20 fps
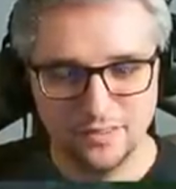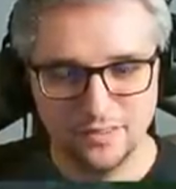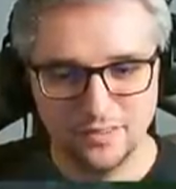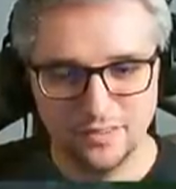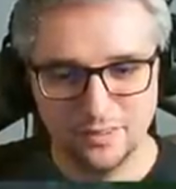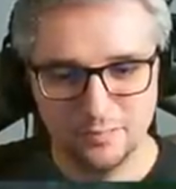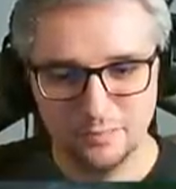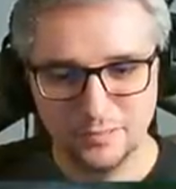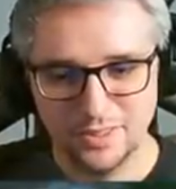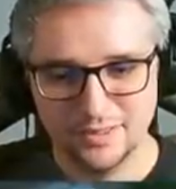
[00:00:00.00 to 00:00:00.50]

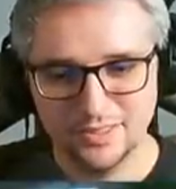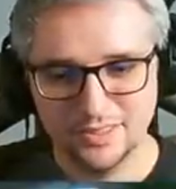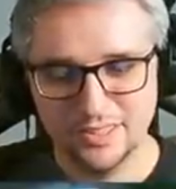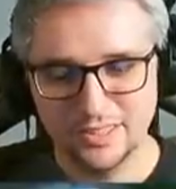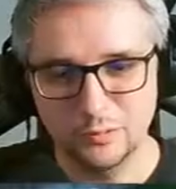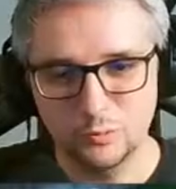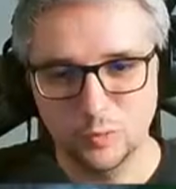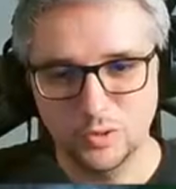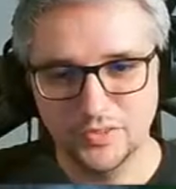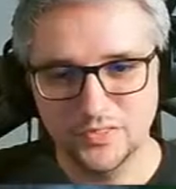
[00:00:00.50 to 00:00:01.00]
Um,
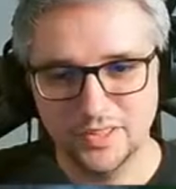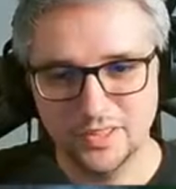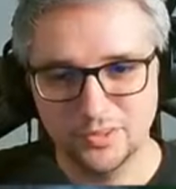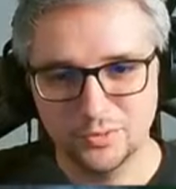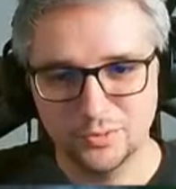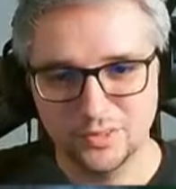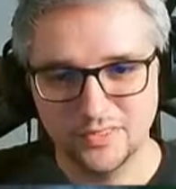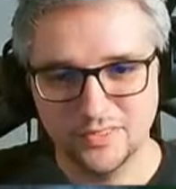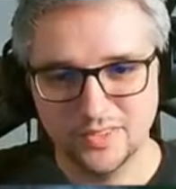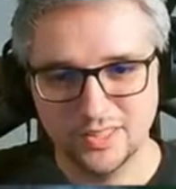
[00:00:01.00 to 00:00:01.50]
basically, what they
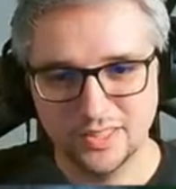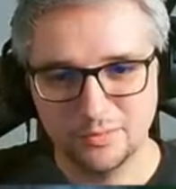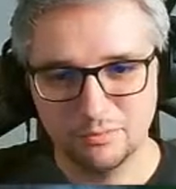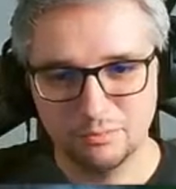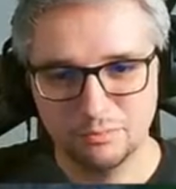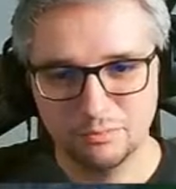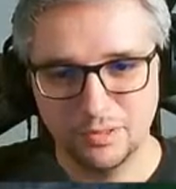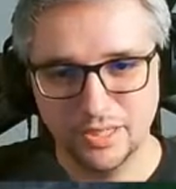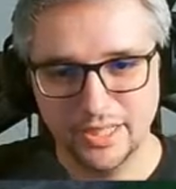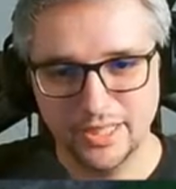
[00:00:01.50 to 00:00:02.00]
do is they
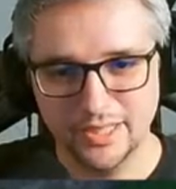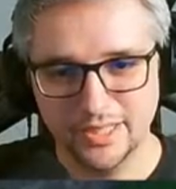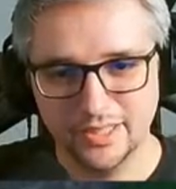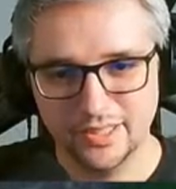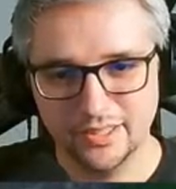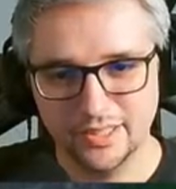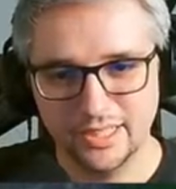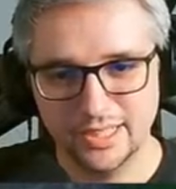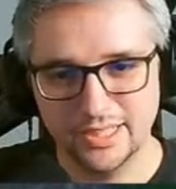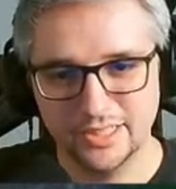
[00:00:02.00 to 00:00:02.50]

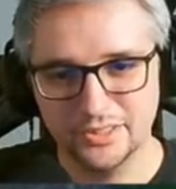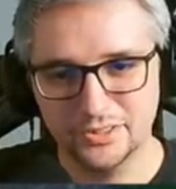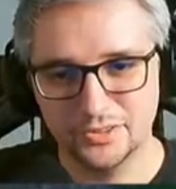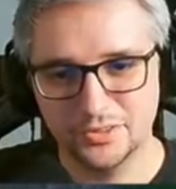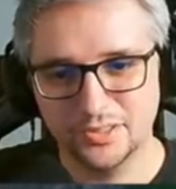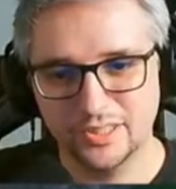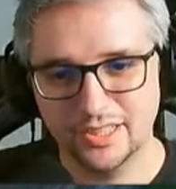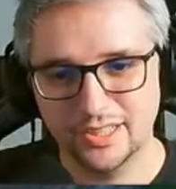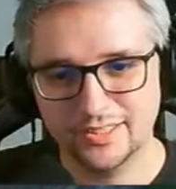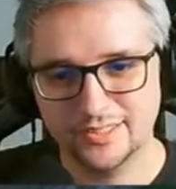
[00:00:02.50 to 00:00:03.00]
buy
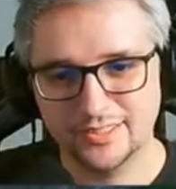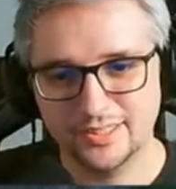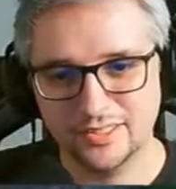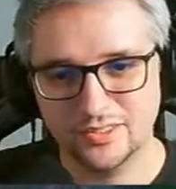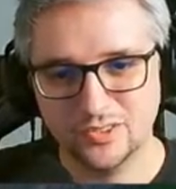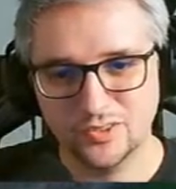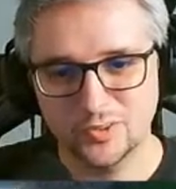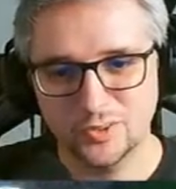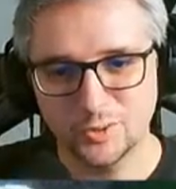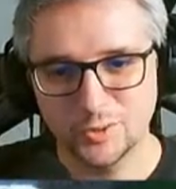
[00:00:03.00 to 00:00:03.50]
either
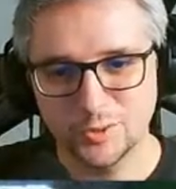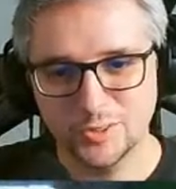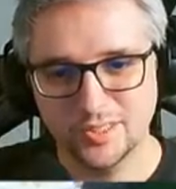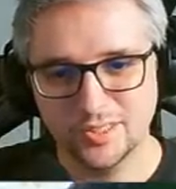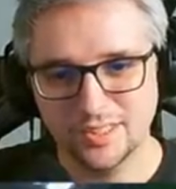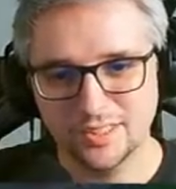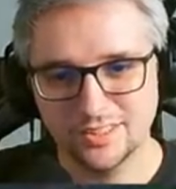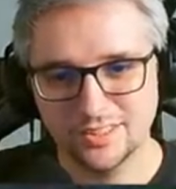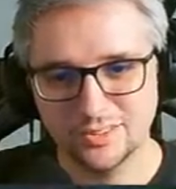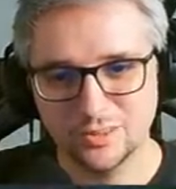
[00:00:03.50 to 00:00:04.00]
excess stock
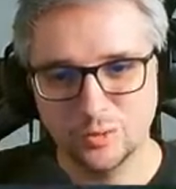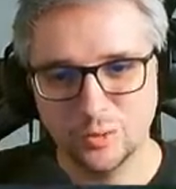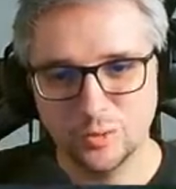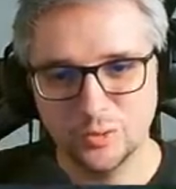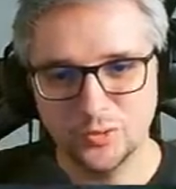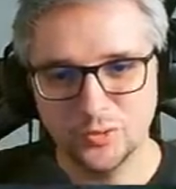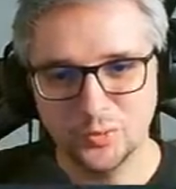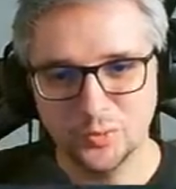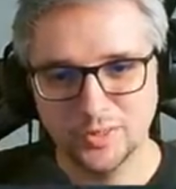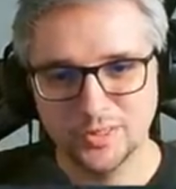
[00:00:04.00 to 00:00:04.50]
that is
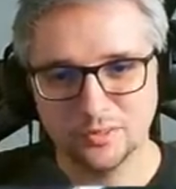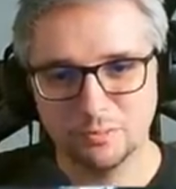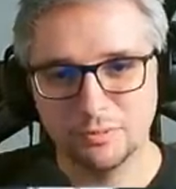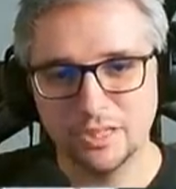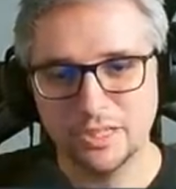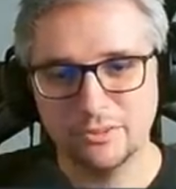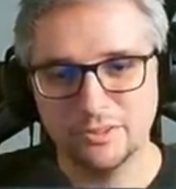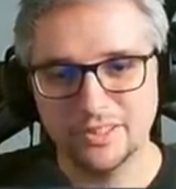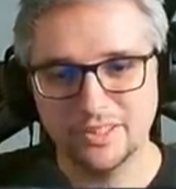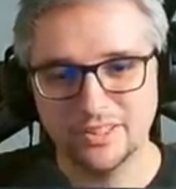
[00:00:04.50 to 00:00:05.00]
close to
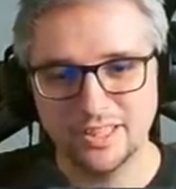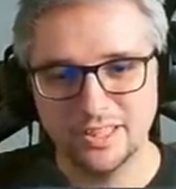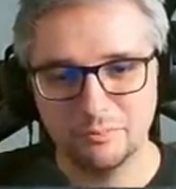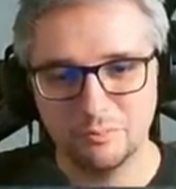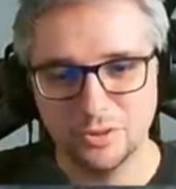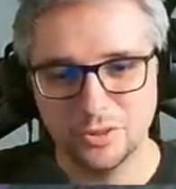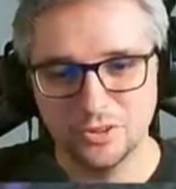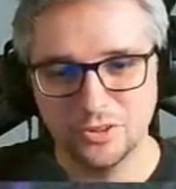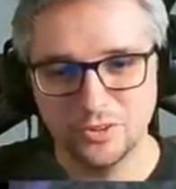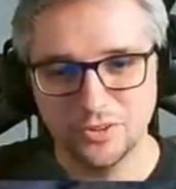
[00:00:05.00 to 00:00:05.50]
expiry date,
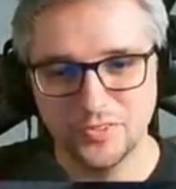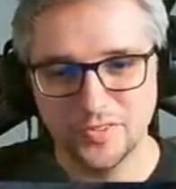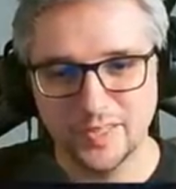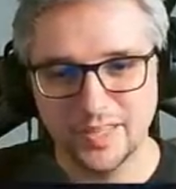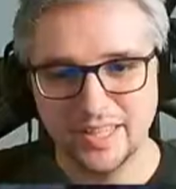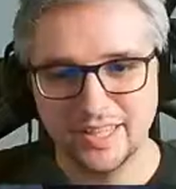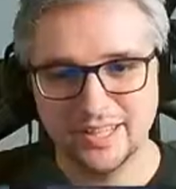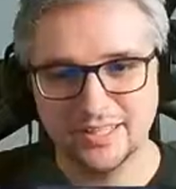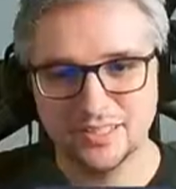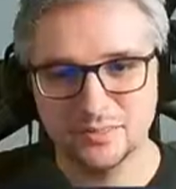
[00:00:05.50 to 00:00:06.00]
but not
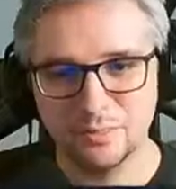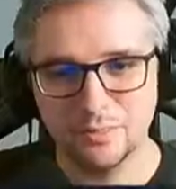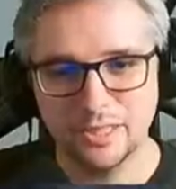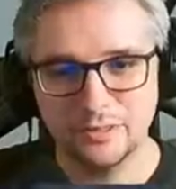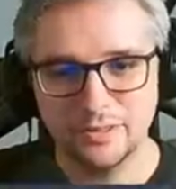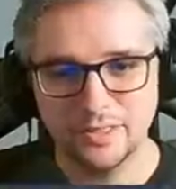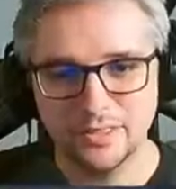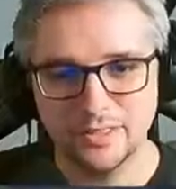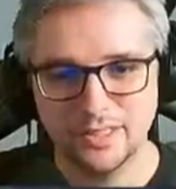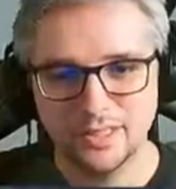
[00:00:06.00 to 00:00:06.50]
at
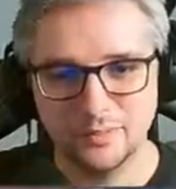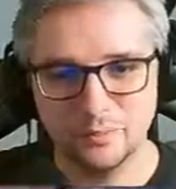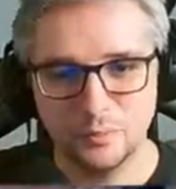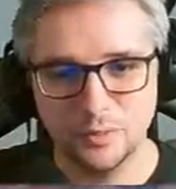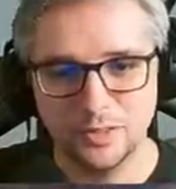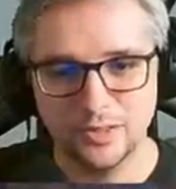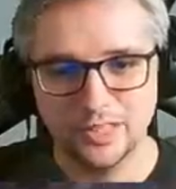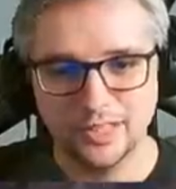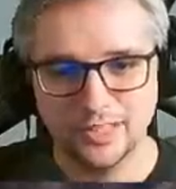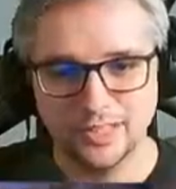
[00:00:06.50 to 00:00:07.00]
expiry date.
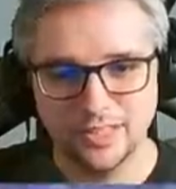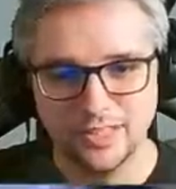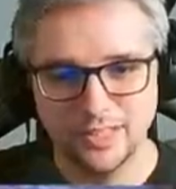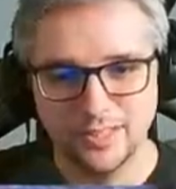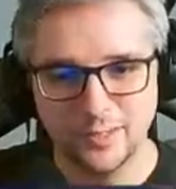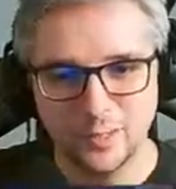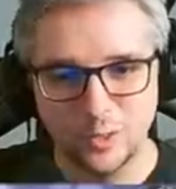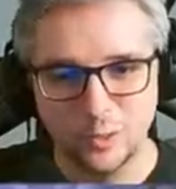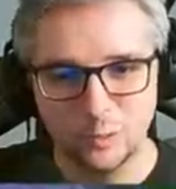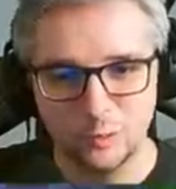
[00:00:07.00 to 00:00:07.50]
But like,
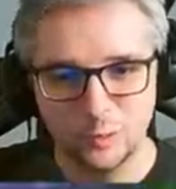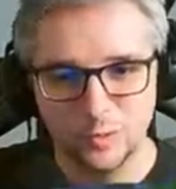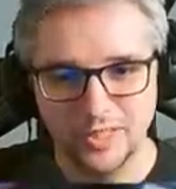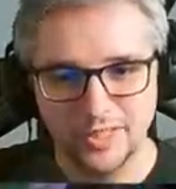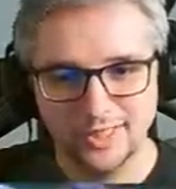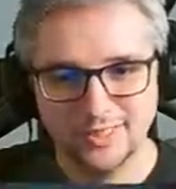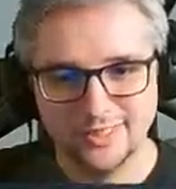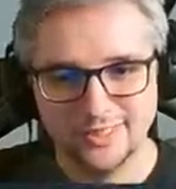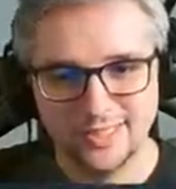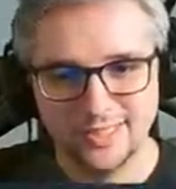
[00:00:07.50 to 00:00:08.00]
when
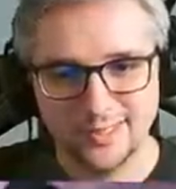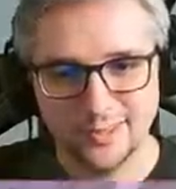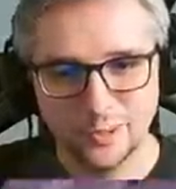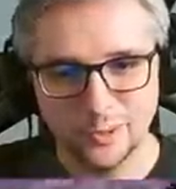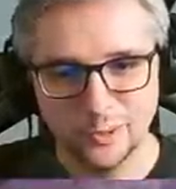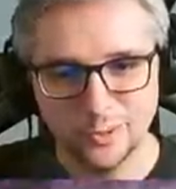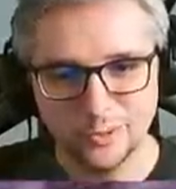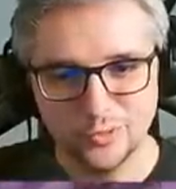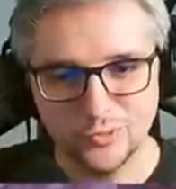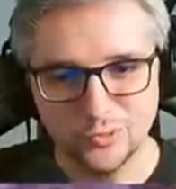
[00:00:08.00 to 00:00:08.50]
I say
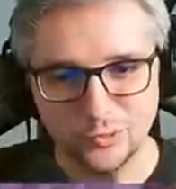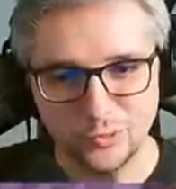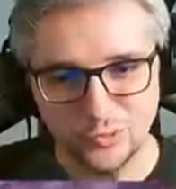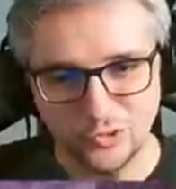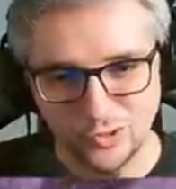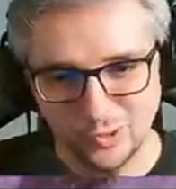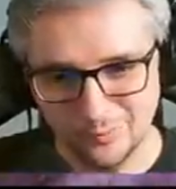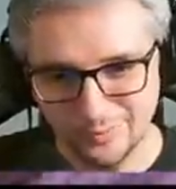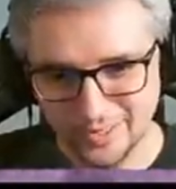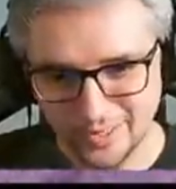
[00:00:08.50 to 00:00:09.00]
close to,
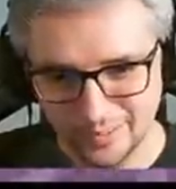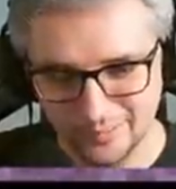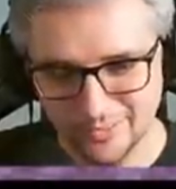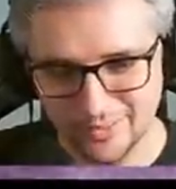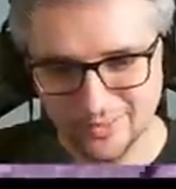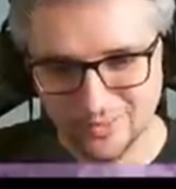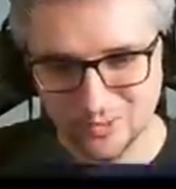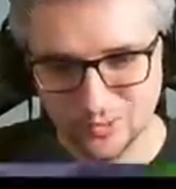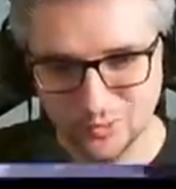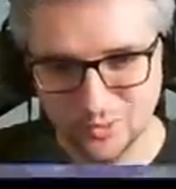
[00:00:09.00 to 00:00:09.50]
sometimes
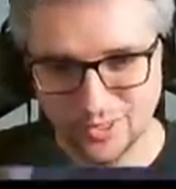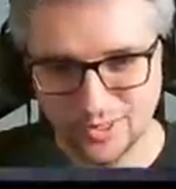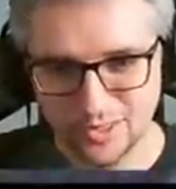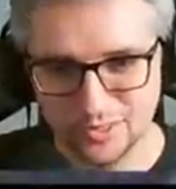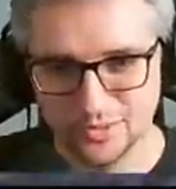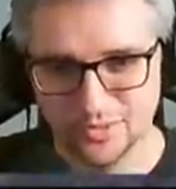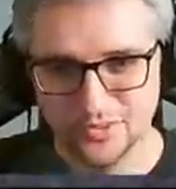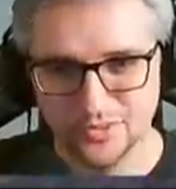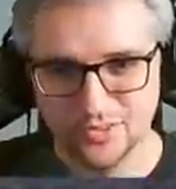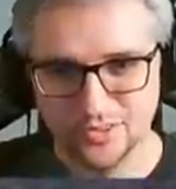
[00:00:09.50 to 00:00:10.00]
it's two
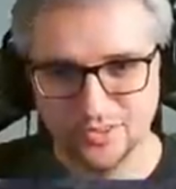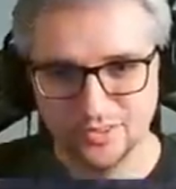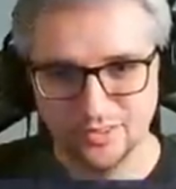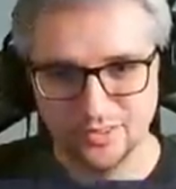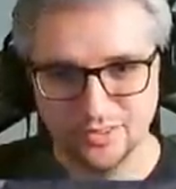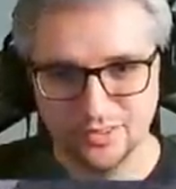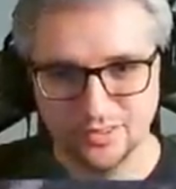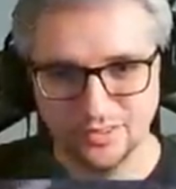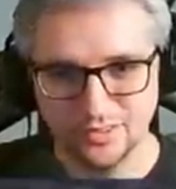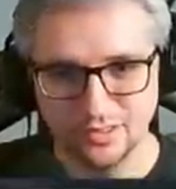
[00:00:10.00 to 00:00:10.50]
years.
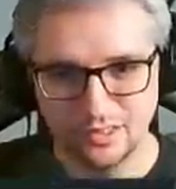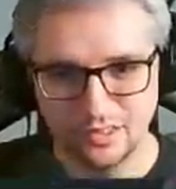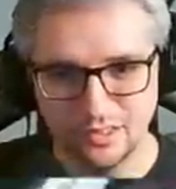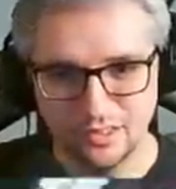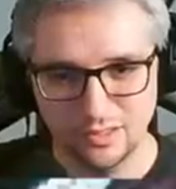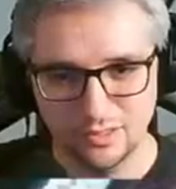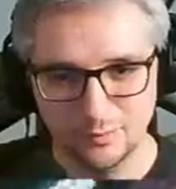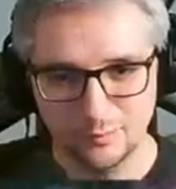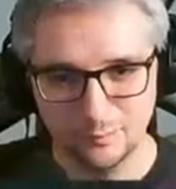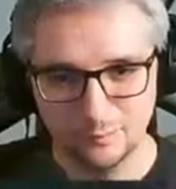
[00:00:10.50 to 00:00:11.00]

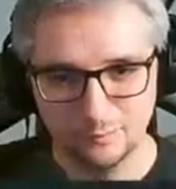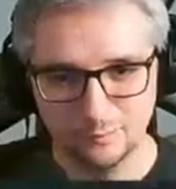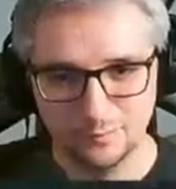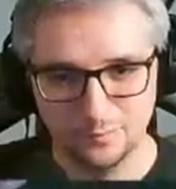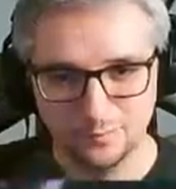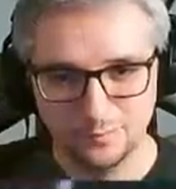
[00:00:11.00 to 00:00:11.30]
Um,